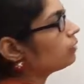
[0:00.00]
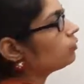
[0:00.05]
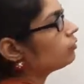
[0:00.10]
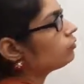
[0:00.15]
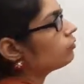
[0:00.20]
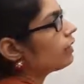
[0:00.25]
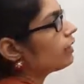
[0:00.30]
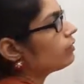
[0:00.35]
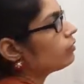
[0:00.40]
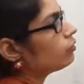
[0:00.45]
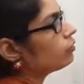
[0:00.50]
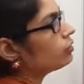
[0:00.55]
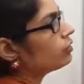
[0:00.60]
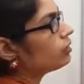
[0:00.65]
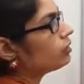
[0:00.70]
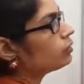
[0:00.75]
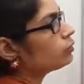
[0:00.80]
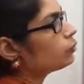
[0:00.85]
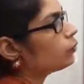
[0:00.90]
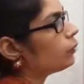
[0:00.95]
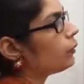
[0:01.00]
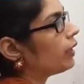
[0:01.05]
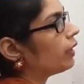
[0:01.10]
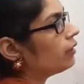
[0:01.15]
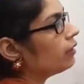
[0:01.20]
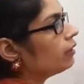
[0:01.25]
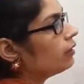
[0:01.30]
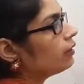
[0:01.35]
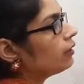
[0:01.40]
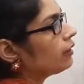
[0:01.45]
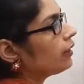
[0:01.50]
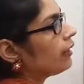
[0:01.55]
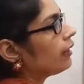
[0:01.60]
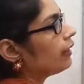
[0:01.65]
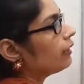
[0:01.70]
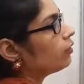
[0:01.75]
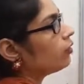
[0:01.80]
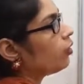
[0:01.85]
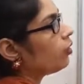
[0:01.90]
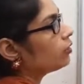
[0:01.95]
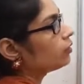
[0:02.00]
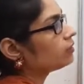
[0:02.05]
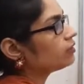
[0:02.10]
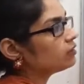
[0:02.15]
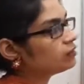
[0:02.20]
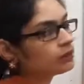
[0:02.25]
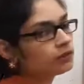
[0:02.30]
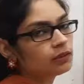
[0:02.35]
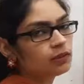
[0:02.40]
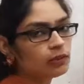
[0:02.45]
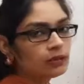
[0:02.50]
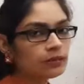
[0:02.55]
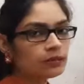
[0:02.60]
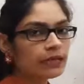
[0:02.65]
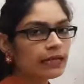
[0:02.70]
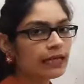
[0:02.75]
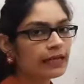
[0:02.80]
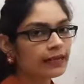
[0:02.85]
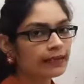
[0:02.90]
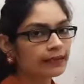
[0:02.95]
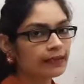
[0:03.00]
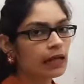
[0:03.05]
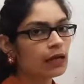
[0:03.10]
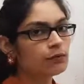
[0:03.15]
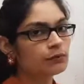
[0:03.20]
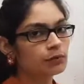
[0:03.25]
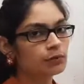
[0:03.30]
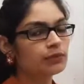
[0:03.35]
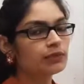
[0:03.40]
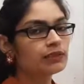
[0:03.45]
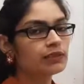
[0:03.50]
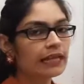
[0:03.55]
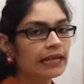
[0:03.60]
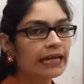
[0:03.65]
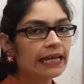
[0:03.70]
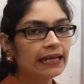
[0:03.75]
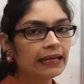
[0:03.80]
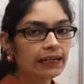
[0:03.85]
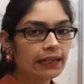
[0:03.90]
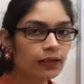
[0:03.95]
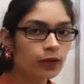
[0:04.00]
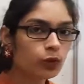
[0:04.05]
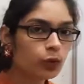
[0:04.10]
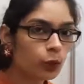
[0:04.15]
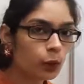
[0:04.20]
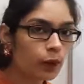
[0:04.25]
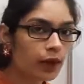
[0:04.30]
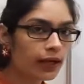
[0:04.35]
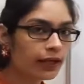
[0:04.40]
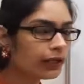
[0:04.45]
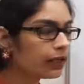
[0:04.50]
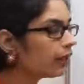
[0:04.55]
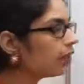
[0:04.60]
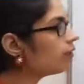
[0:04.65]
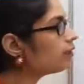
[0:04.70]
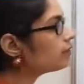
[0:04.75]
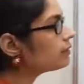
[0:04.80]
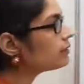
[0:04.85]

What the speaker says: of hydrogen is 1 and oxygen is 8 times, means 8 into 1 is